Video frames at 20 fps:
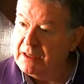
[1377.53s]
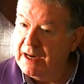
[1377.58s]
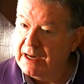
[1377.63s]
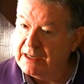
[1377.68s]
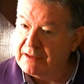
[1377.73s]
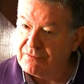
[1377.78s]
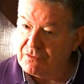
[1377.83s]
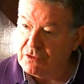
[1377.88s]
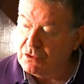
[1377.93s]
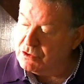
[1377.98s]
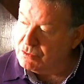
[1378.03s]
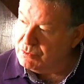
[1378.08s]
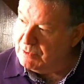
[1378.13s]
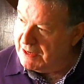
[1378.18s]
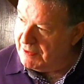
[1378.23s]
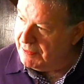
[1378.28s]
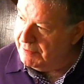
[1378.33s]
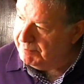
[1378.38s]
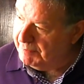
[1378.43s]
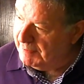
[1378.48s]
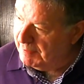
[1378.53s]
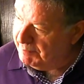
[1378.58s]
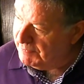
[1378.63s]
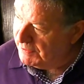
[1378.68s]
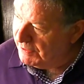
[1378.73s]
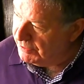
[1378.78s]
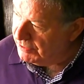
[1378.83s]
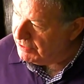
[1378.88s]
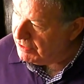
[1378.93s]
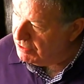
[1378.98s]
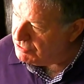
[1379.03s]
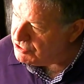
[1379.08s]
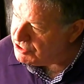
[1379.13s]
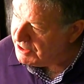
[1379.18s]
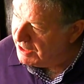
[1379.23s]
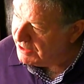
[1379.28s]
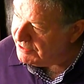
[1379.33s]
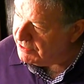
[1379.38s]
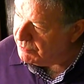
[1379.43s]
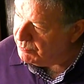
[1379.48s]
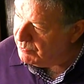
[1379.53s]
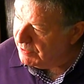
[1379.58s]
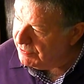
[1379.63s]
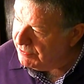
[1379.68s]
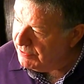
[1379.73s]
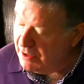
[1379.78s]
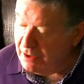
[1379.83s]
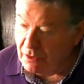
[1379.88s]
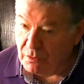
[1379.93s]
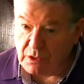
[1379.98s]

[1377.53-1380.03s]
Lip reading: And of course, one of the people he negotiated with